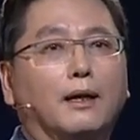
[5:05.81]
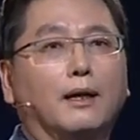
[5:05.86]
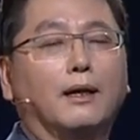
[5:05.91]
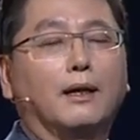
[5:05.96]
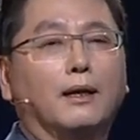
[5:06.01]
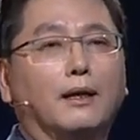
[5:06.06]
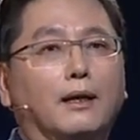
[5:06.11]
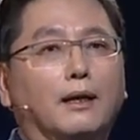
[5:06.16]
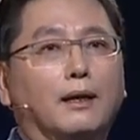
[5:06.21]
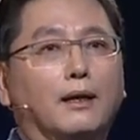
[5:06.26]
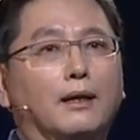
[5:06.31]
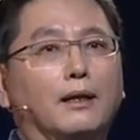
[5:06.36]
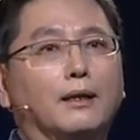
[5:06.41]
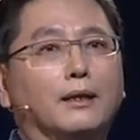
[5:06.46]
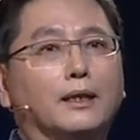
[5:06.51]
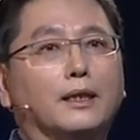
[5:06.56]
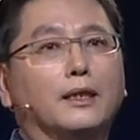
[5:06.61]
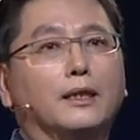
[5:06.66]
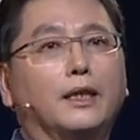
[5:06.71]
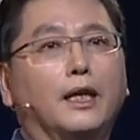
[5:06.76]

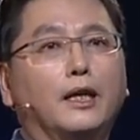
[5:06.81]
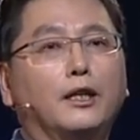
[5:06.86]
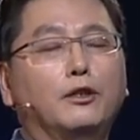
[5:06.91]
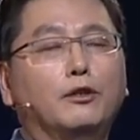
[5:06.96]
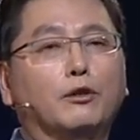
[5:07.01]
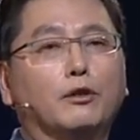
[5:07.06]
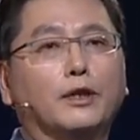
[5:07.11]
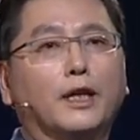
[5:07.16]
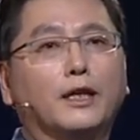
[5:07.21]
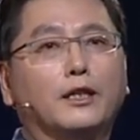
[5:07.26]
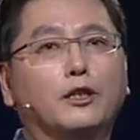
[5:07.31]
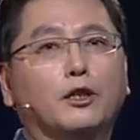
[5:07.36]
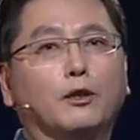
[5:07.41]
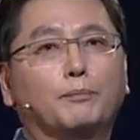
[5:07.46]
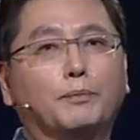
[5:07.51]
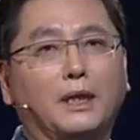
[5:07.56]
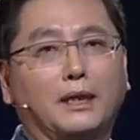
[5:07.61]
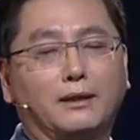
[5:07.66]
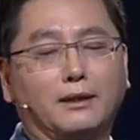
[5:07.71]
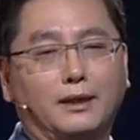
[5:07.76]
Initially,
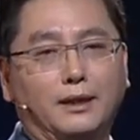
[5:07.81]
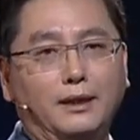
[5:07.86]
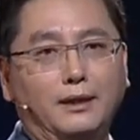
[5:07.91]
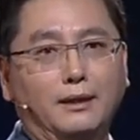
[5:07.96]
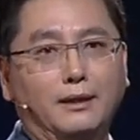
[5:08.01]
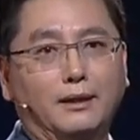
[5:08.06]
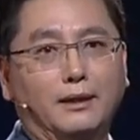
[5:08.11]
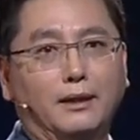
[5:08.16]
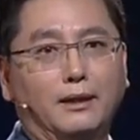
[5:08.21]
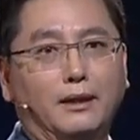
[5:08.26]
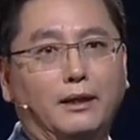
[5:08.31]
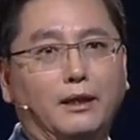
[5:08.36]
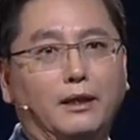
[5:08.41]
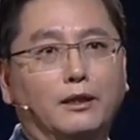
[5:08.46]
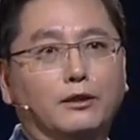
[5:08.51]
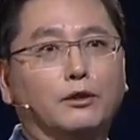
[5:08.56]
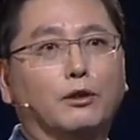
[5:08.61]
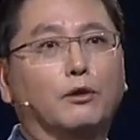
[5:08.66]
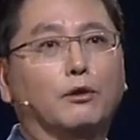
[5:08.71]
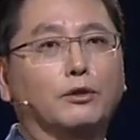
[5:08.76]
these four
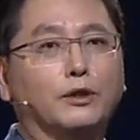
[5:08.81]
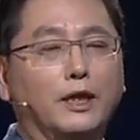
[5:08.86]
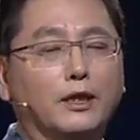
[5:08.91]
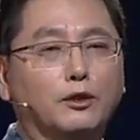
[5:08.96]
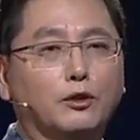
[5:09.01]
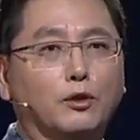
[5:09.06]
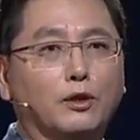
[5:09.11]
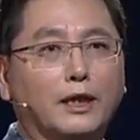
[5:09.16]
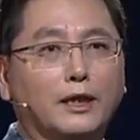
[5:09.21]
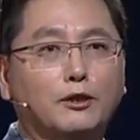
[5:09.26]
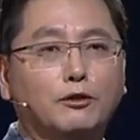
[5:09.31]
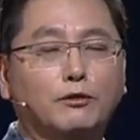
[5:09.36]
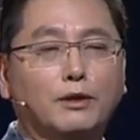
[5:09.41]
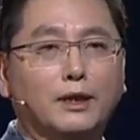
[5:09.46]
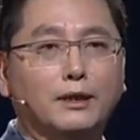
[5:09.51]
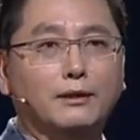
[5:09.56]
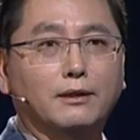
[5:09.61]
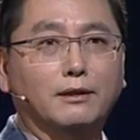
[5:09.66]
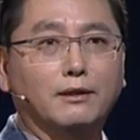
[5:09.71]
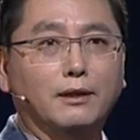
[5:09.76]
different types of
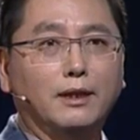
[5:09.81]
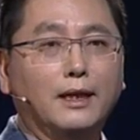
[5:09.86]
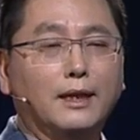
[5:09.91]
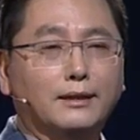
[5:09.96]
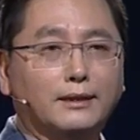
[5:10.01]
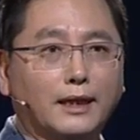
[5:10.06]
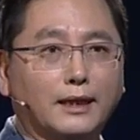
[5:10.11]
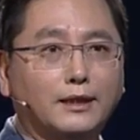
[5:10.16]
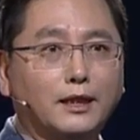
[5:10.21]
companies